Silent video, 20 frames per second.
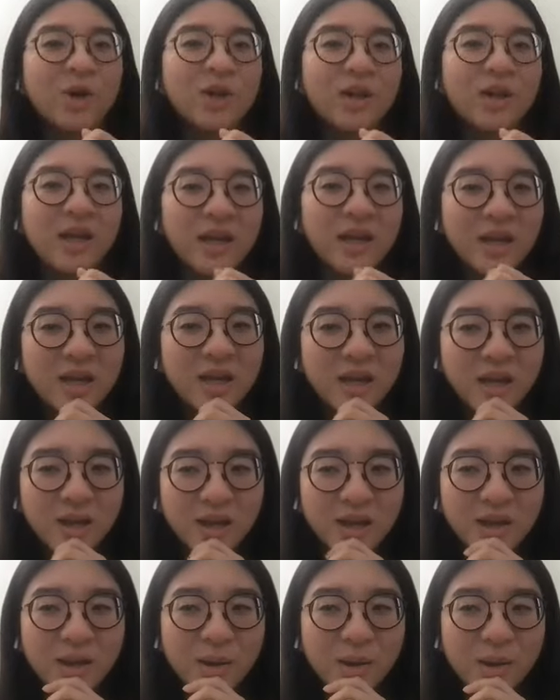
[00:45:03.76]
early.
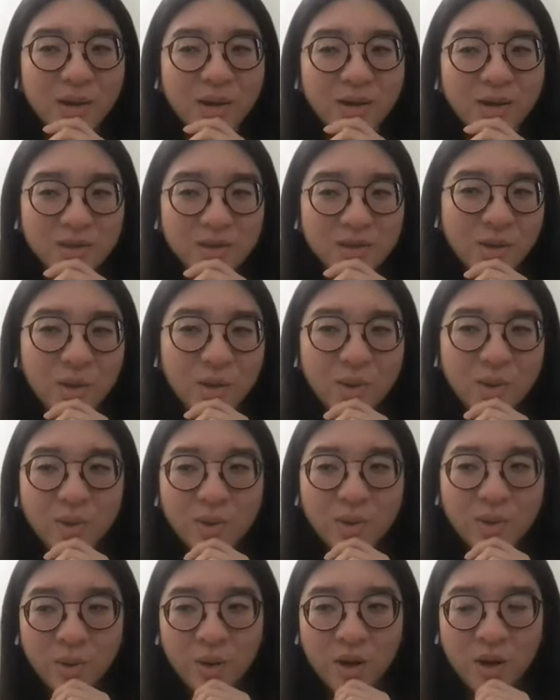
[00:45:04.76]

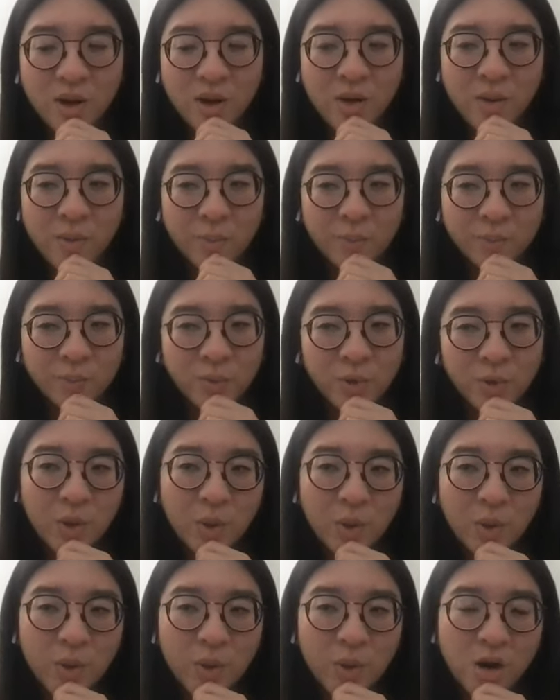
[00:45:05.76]
So
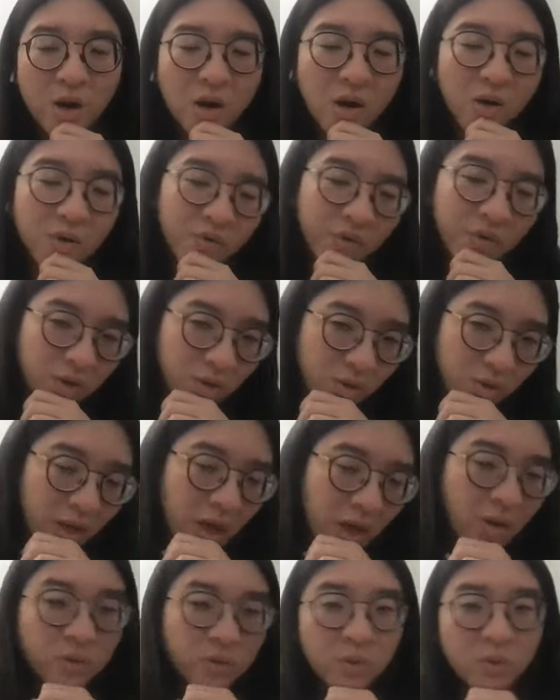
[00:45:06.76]
we are
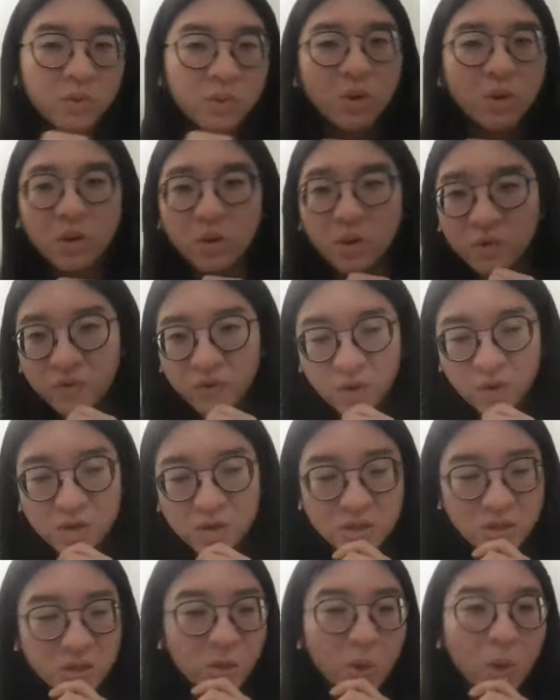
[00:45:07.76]
figuring out the role
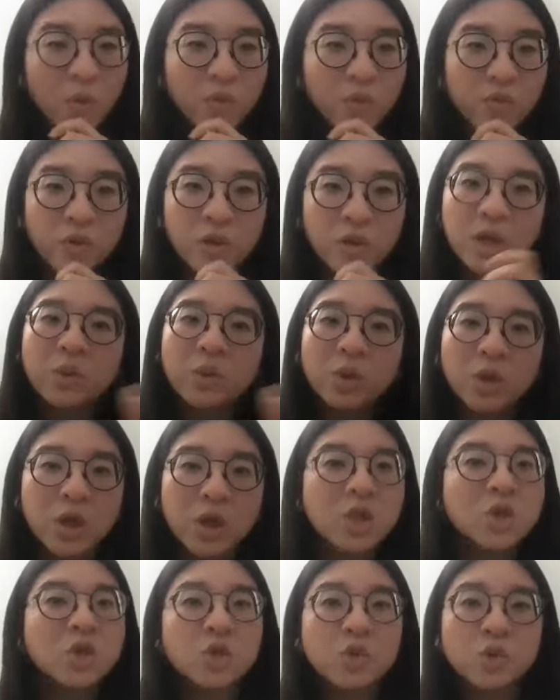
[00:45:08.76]
first, and hopefully
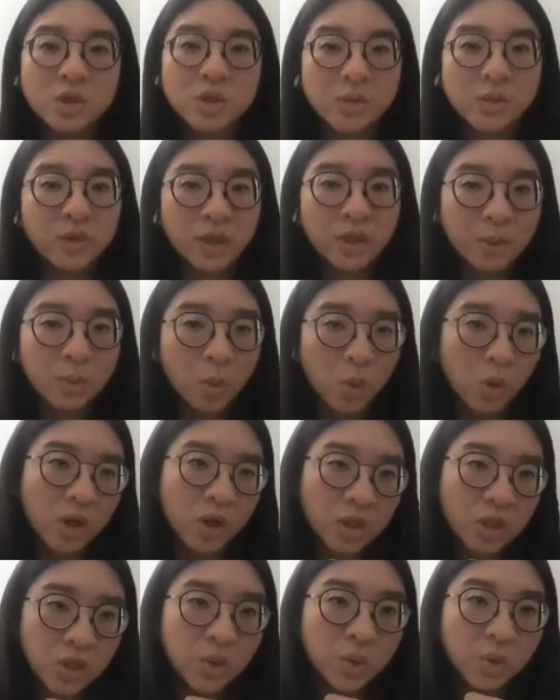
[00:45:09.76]
we can do something
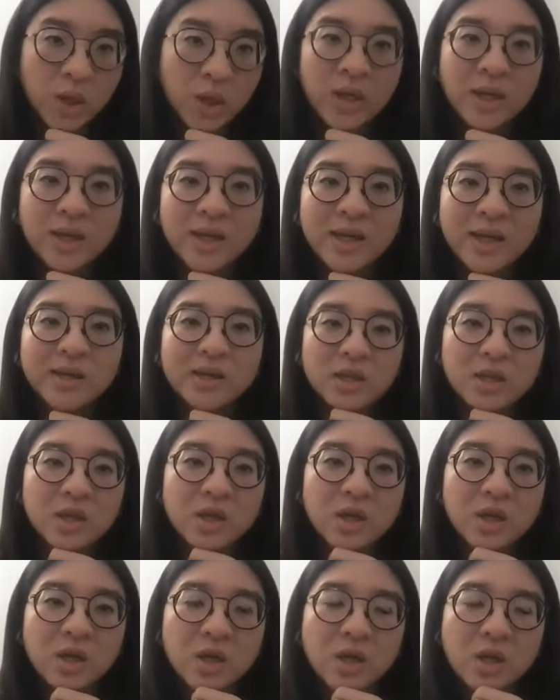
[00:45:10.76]
more integrated
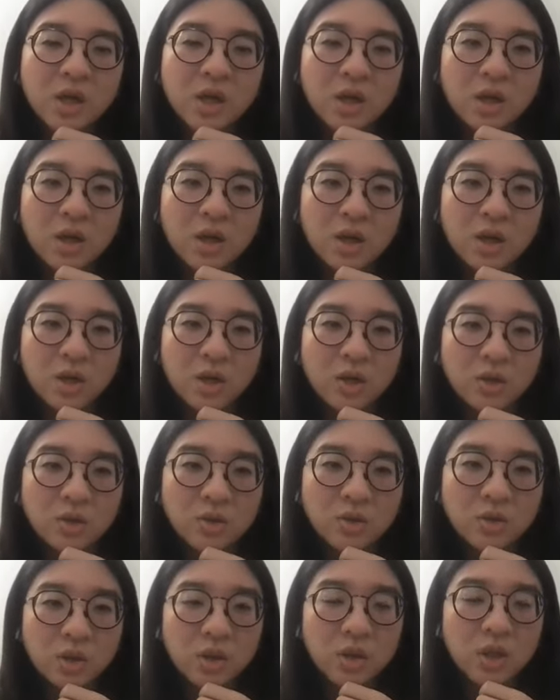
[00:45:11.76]

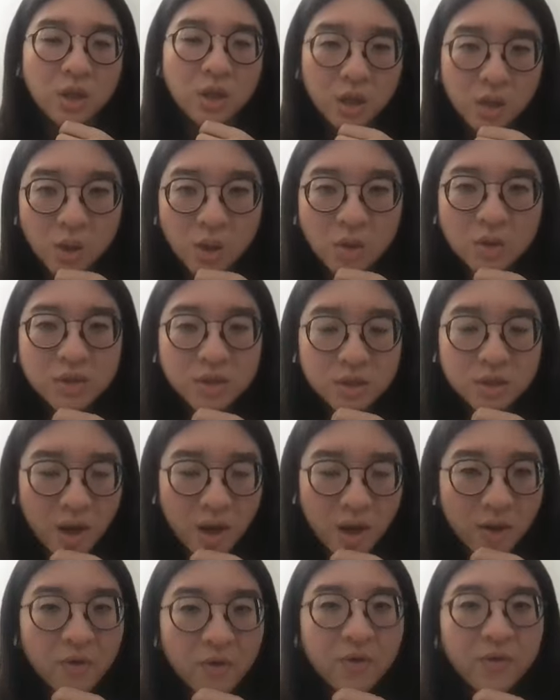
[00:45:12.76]
to the clinical
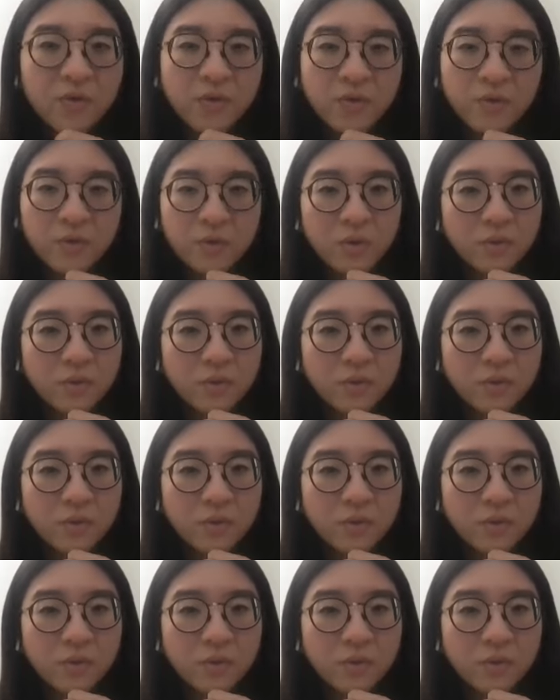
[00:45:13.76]
stuff.